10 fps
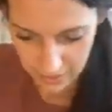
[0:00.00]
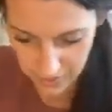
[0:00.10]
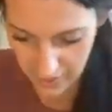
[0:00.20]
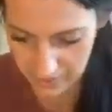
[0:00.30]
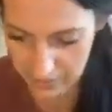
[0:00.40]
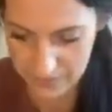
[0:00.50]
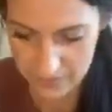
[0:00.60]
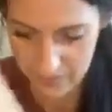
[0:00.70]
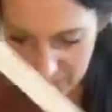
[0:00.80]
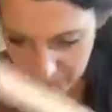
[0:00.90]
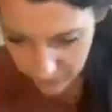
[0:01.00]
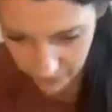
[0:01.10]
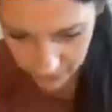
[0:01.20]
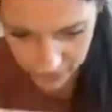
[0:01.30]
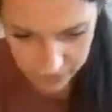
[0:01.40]
Okay,
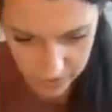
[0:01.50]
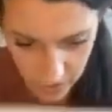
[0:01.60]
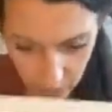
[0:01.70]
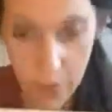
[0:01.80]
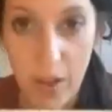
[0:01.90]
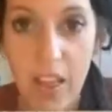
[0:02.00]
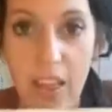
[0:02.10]
so